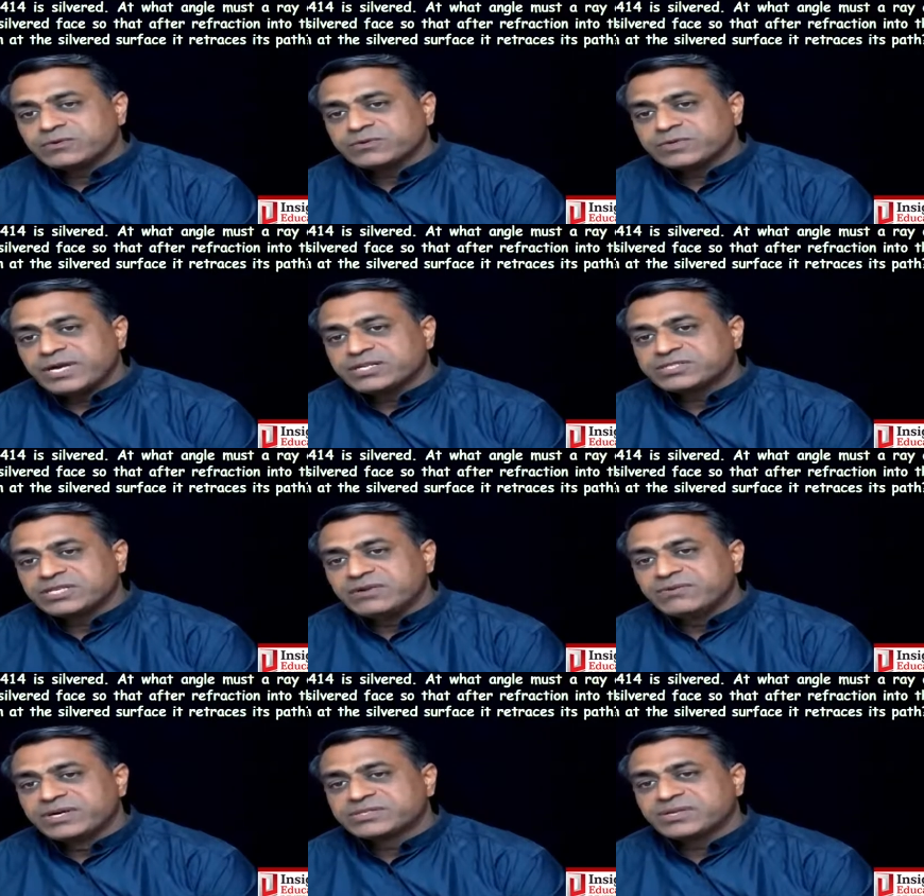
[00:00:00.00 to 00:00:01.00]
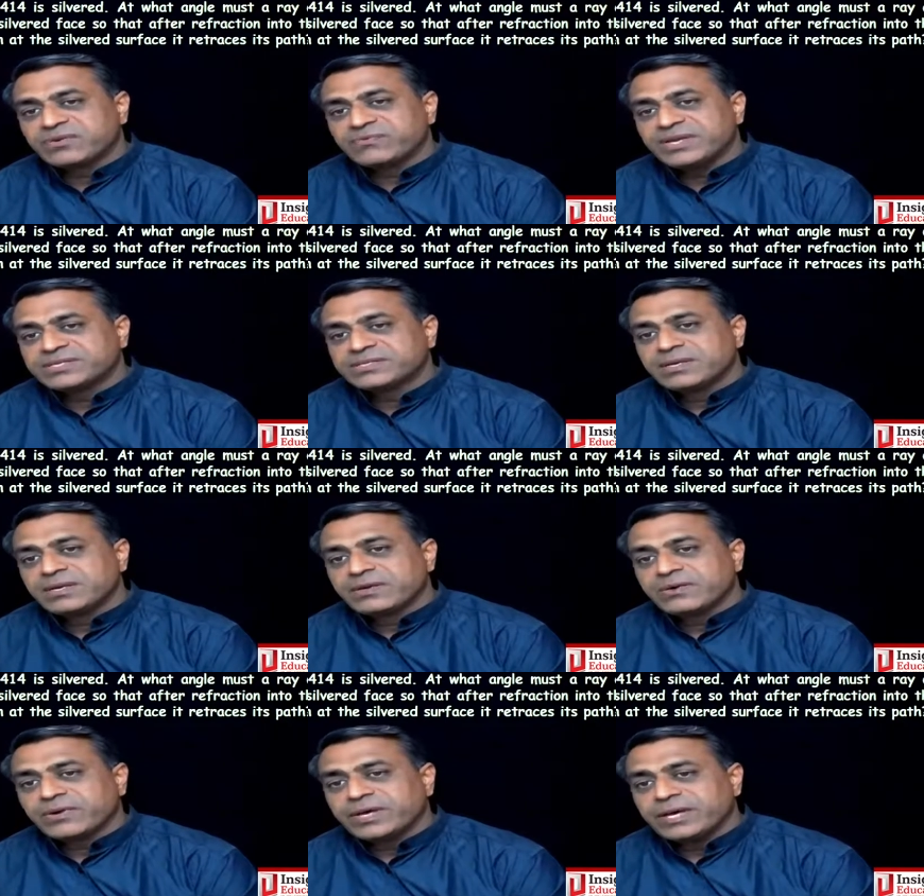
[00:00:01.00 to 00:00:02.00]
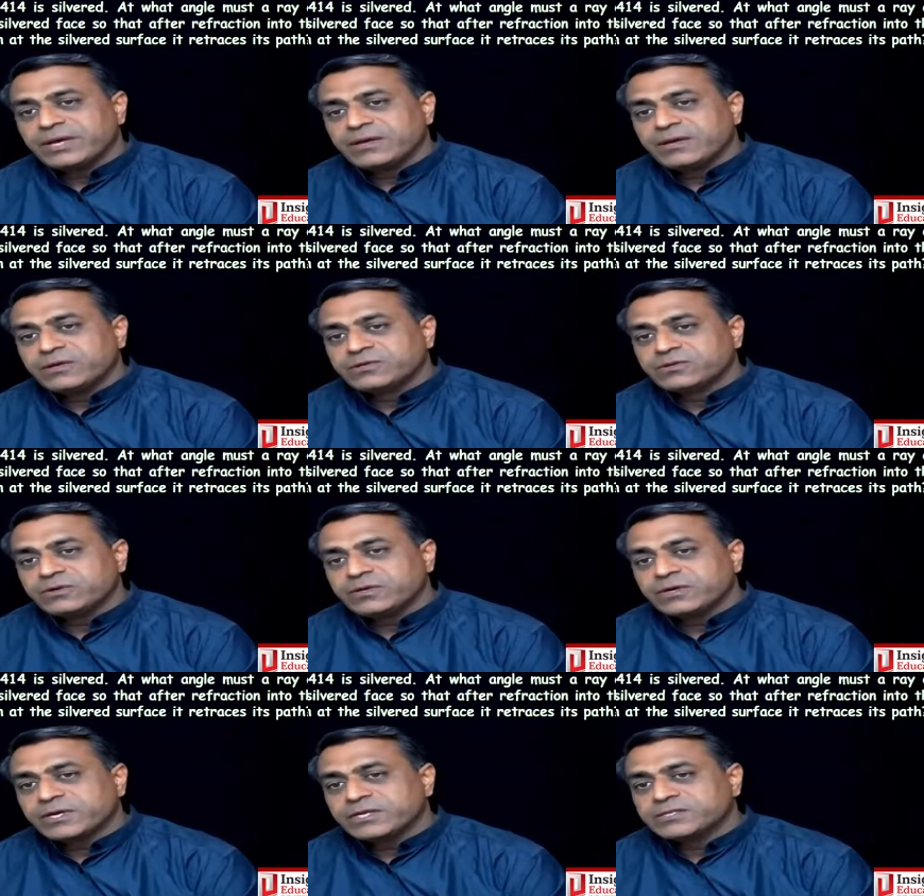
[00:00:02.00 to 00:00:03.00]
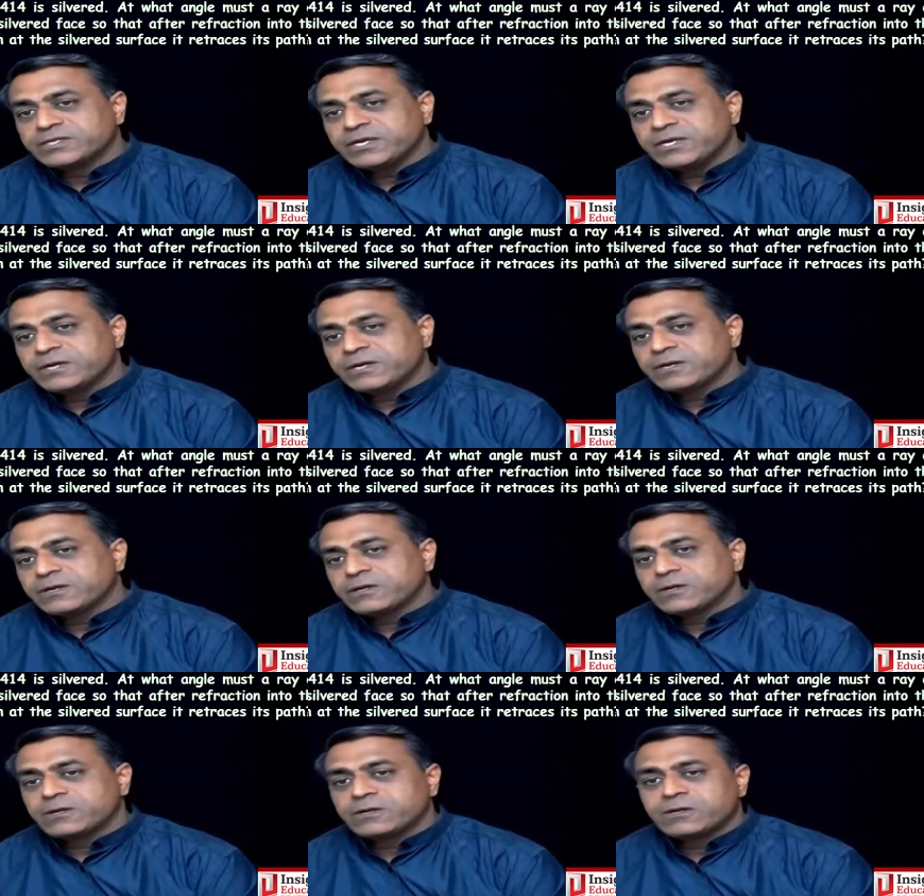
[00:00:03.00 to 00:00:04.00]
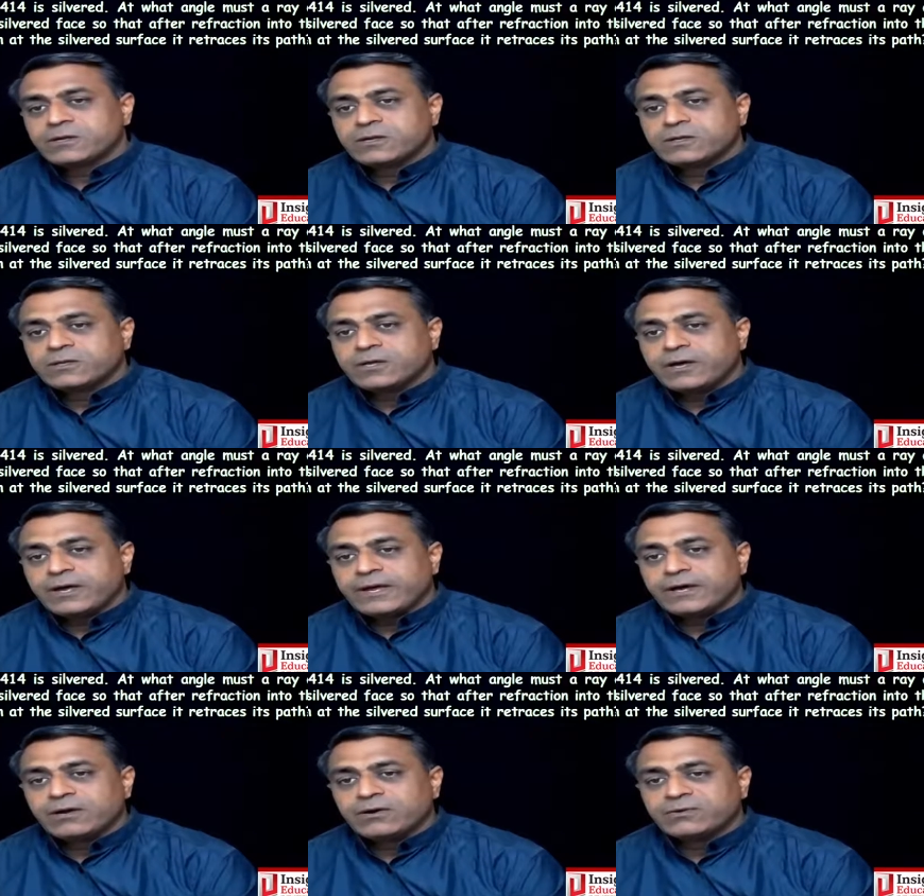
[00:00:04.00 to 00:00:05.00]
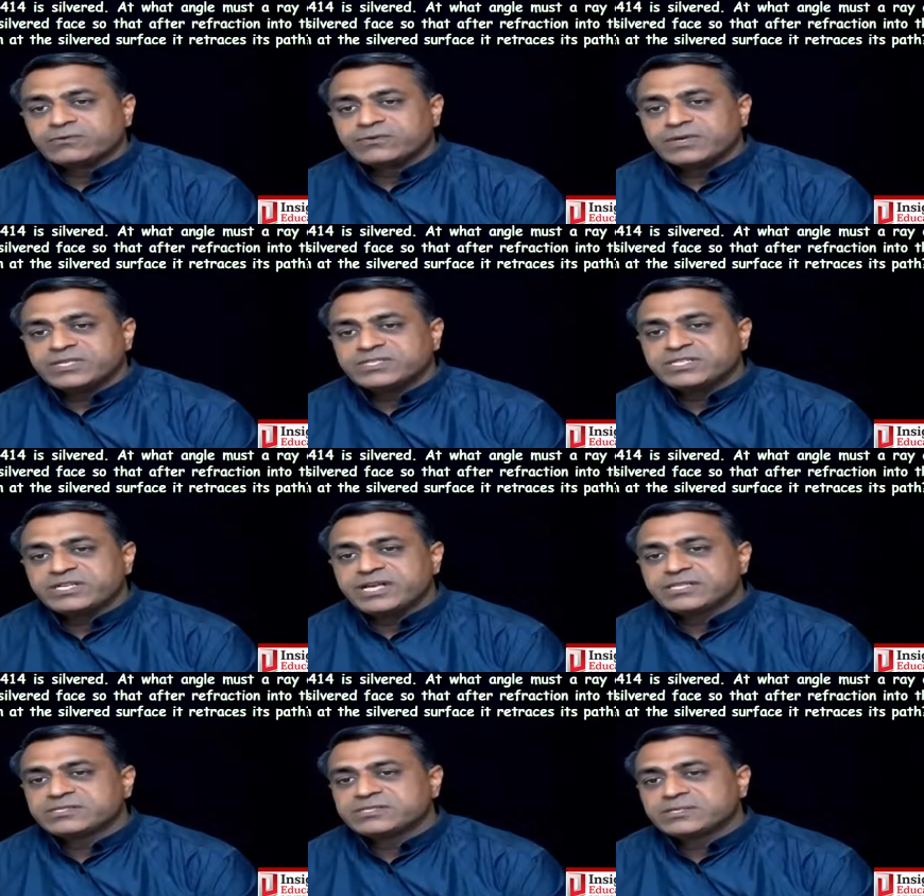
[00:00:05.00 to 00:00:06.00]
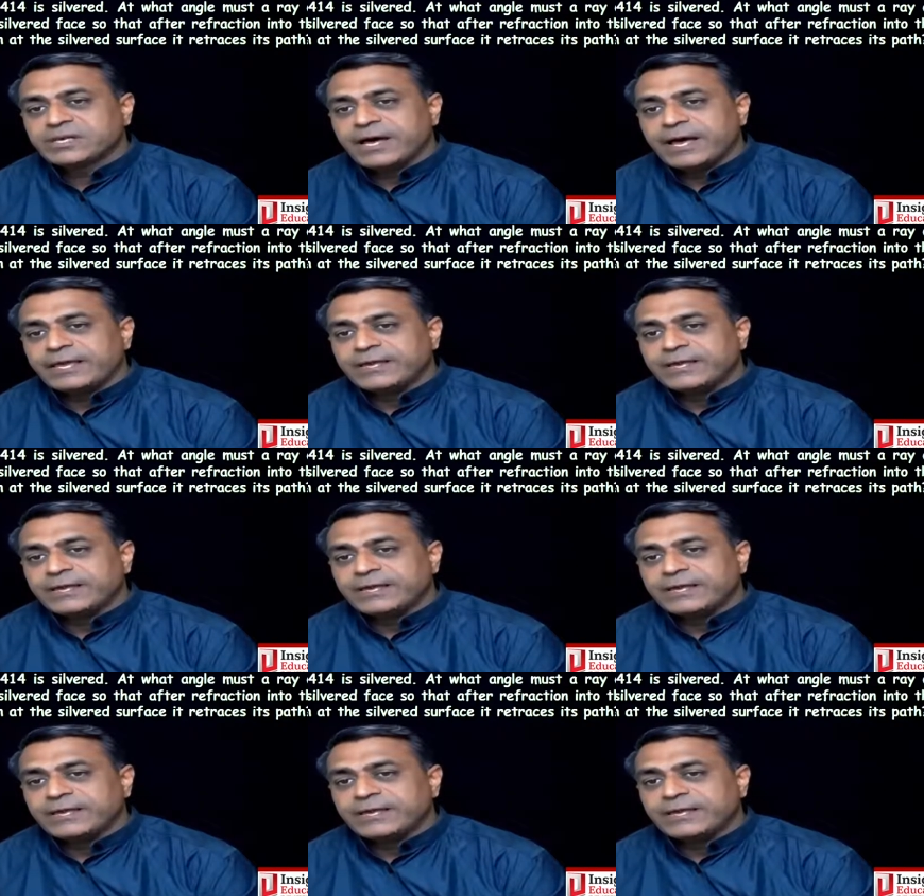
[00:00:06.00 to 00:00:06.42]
at silver surface. Okay, so you can say here the angle of incidence I.